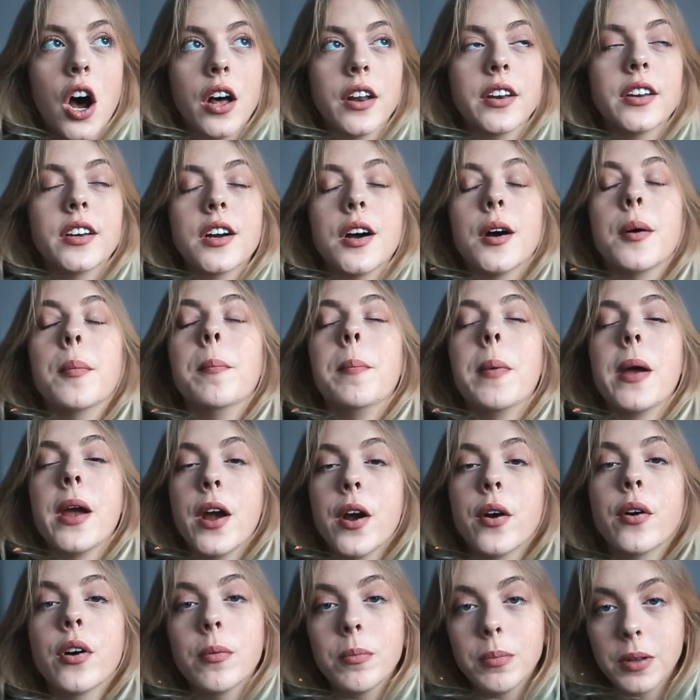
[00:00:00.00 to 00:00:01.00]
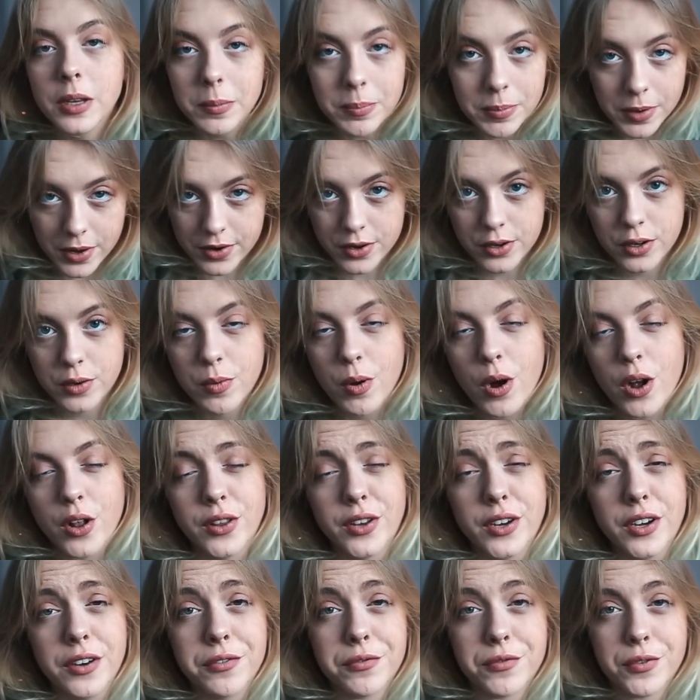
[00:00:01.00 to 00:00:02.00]
uncomparably better
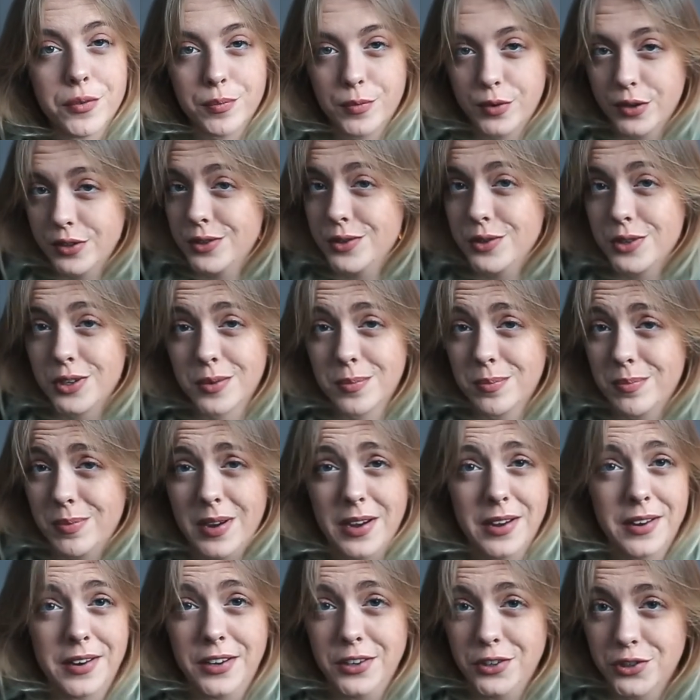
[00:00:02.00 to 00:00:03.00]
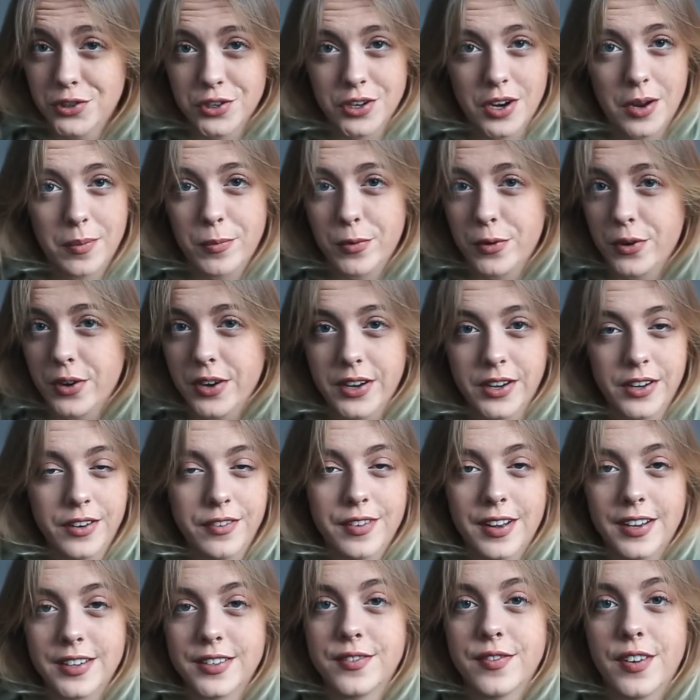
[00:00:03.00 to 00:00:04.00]
quality from ones you can buy in H&M or any
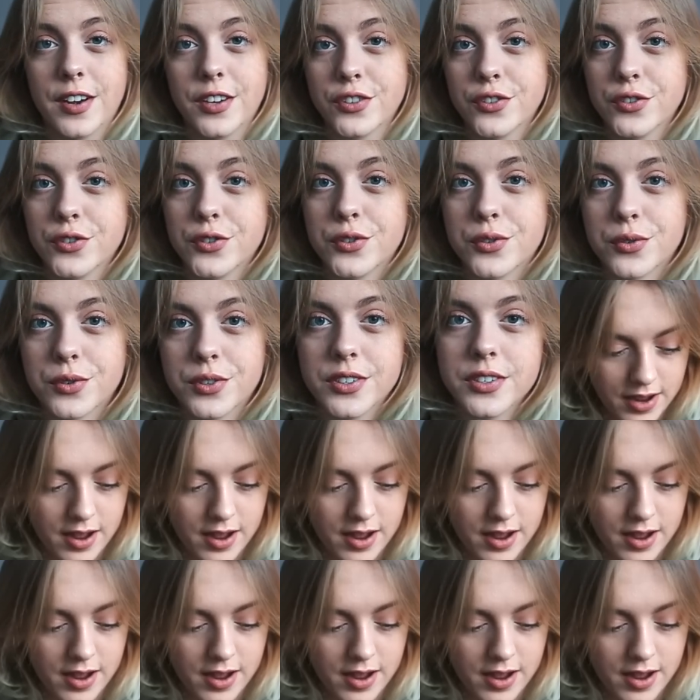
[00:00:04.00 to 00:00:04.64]
fast fashion store.